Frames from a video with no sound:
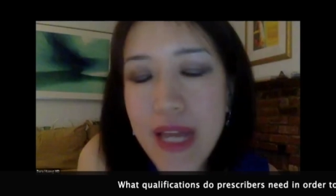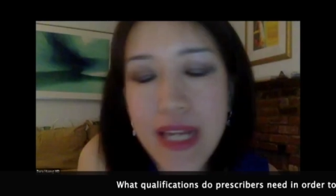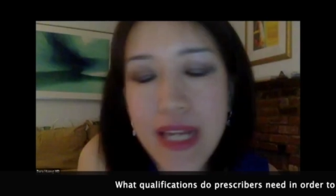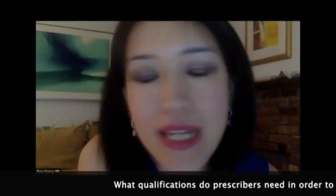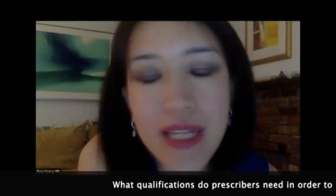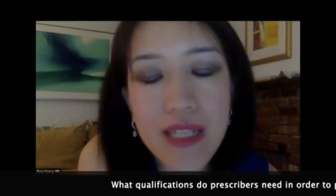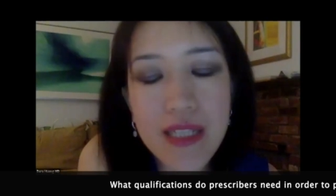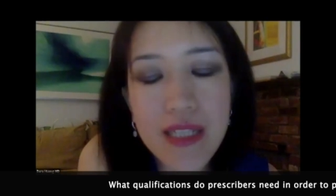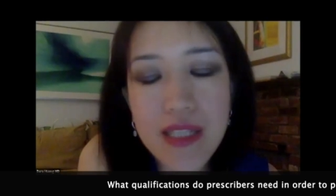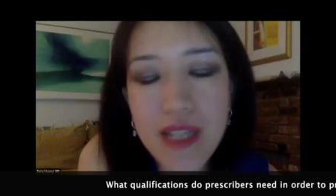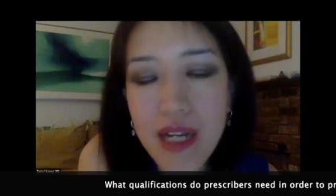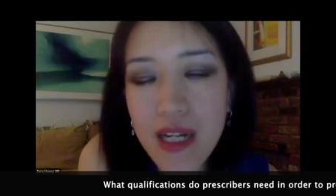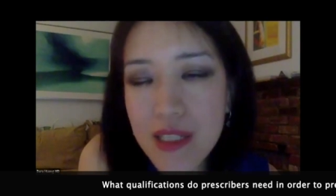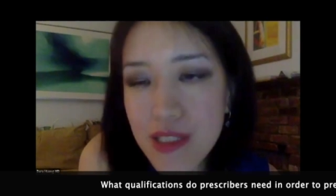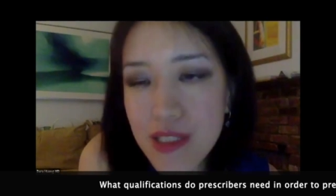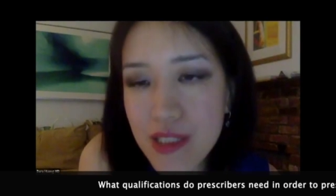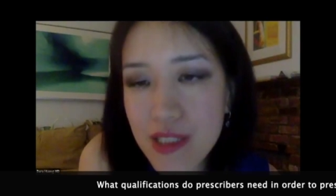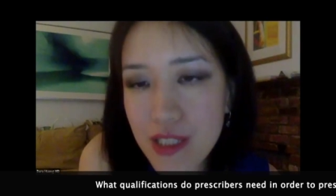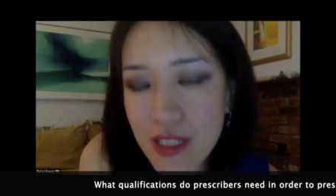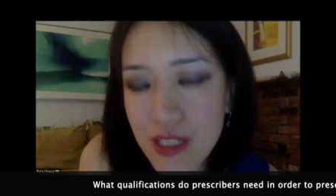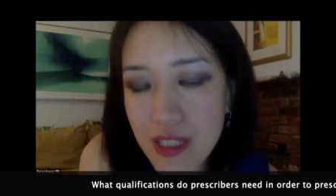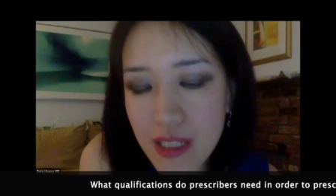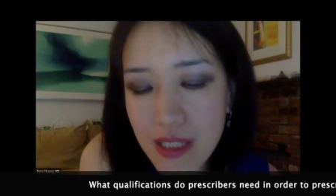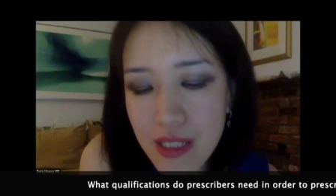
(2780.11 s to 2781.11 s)
Any
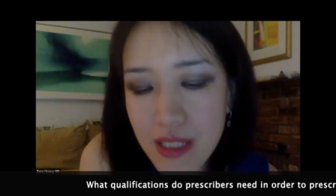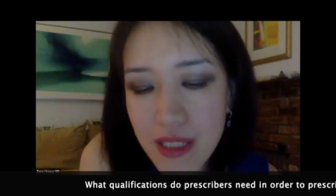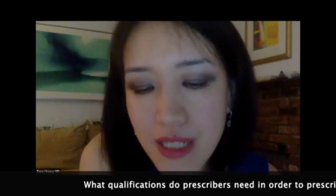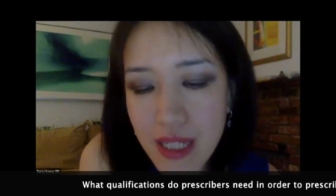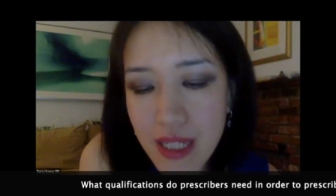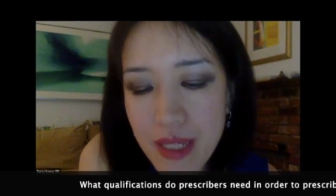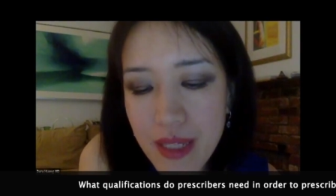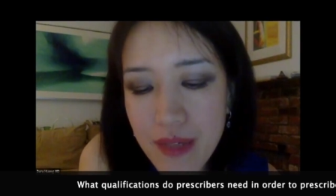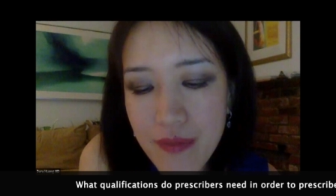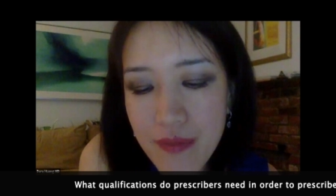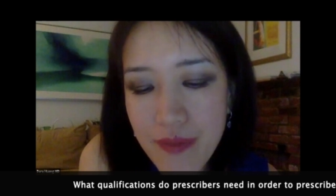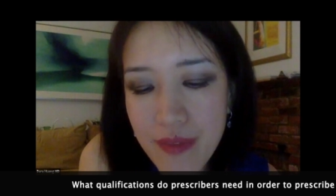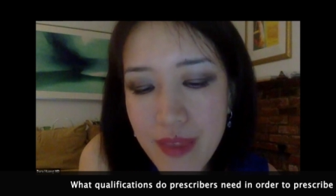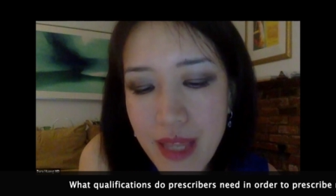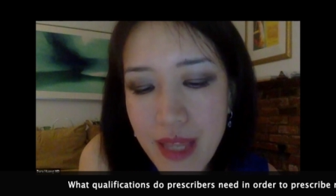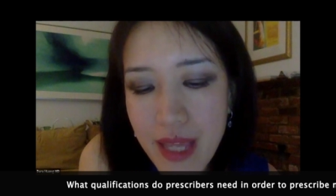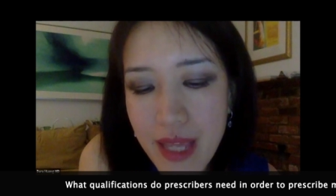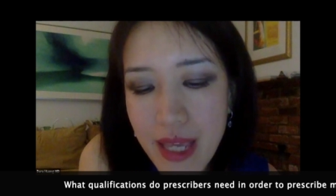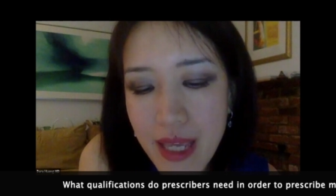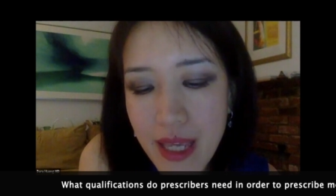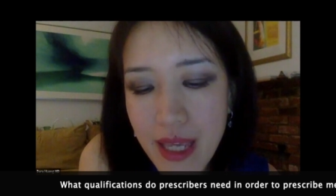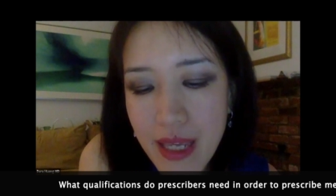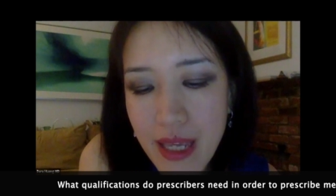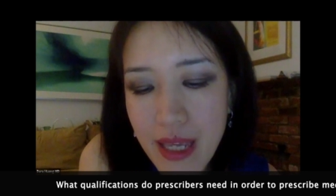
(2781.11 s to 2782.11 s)
doctor, if
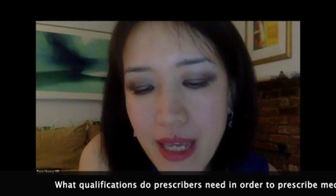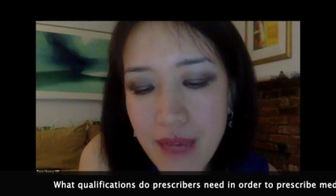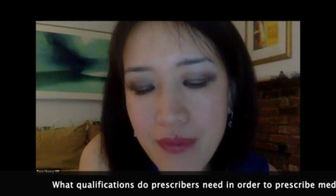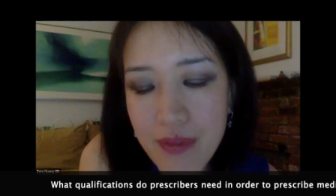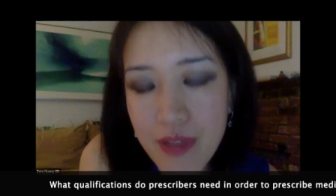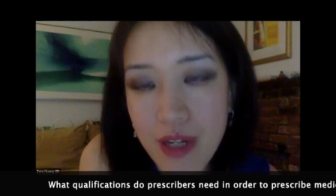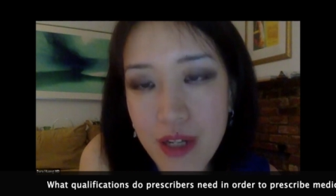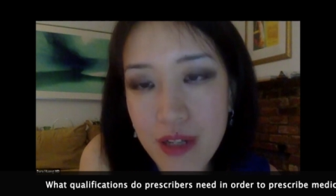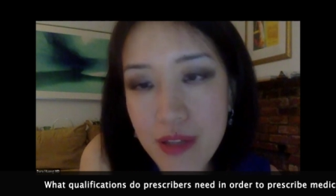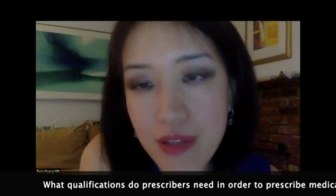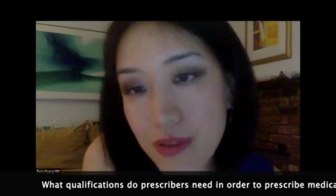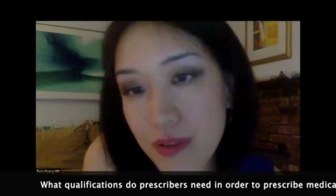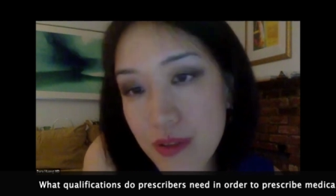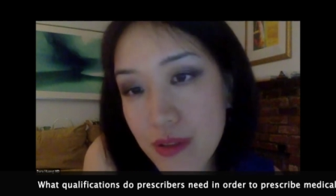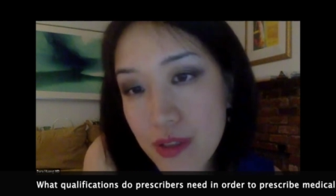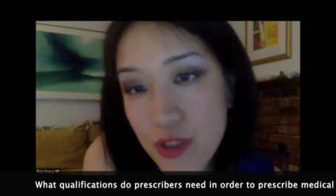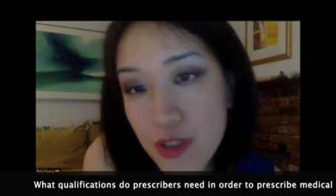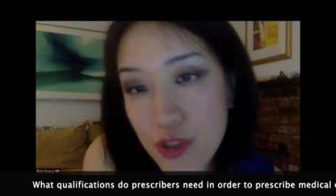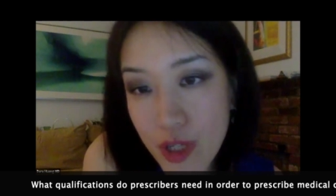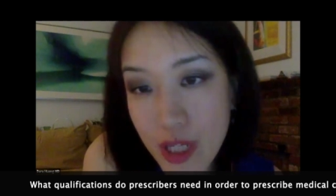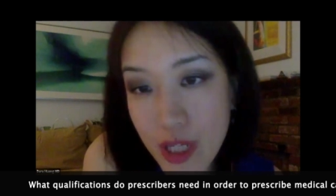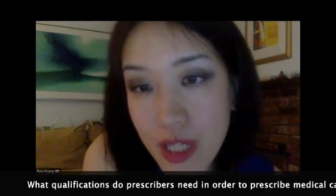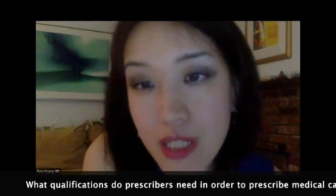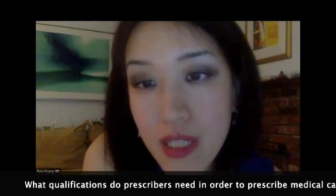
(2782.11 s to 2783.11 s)
they have gone through the
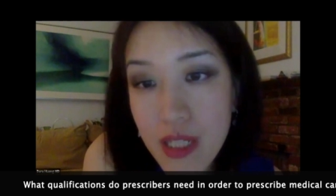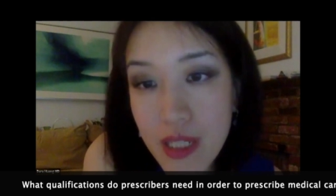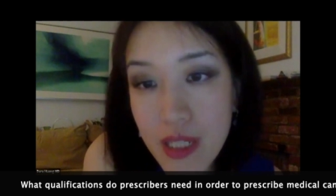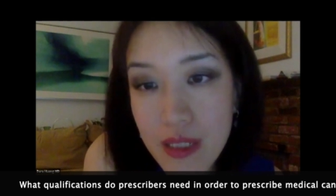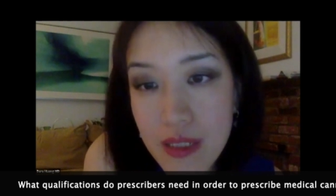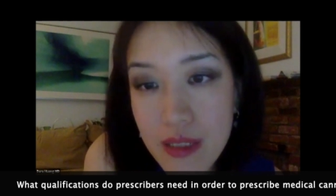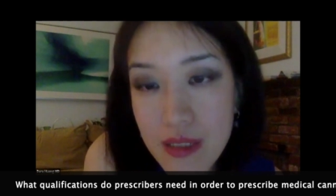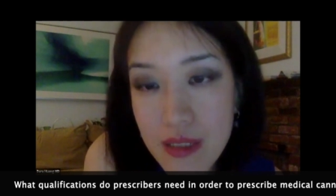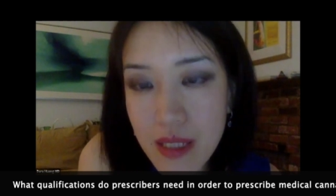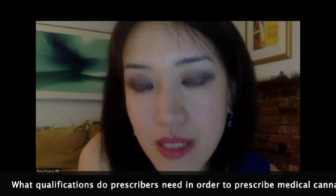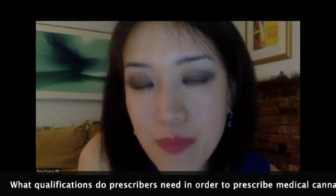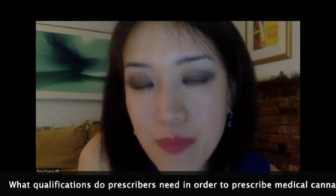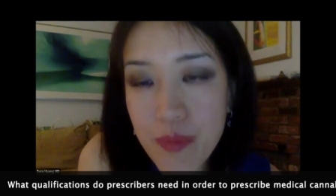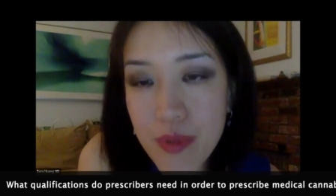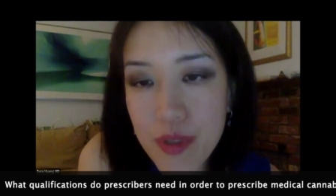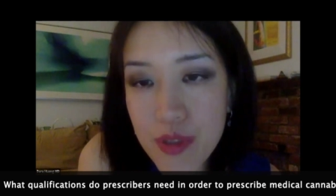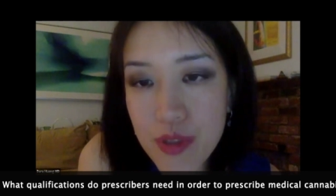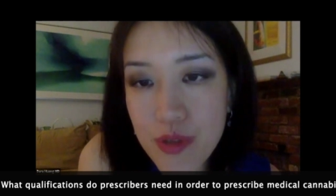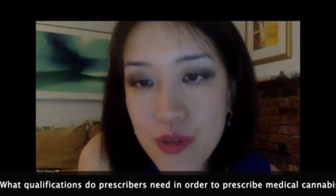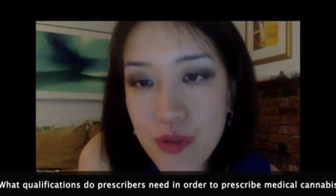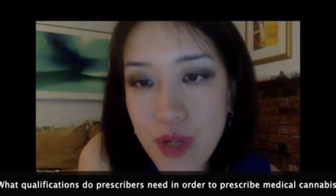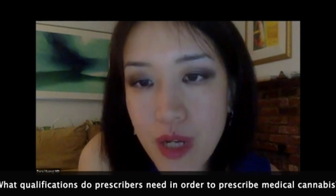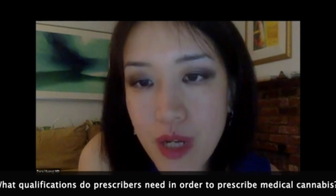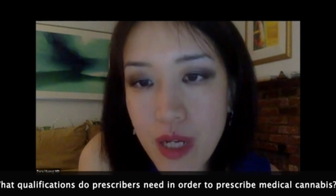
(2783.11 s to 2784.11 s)
training, can
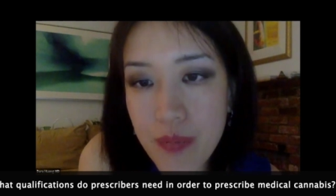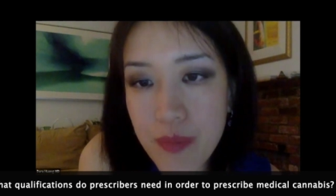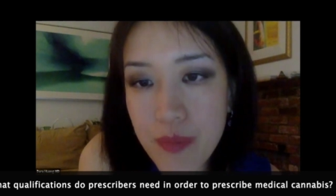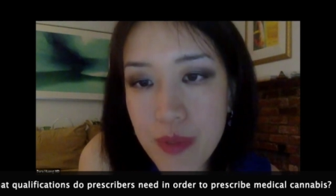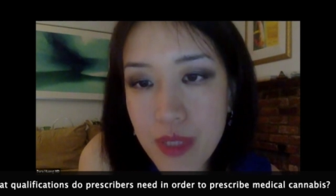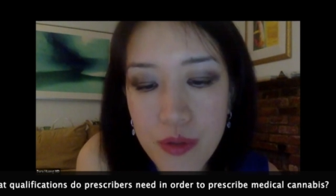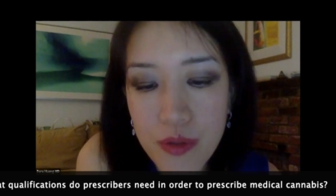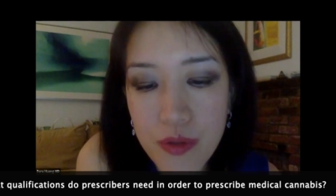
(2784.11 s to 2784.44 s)
prescribe.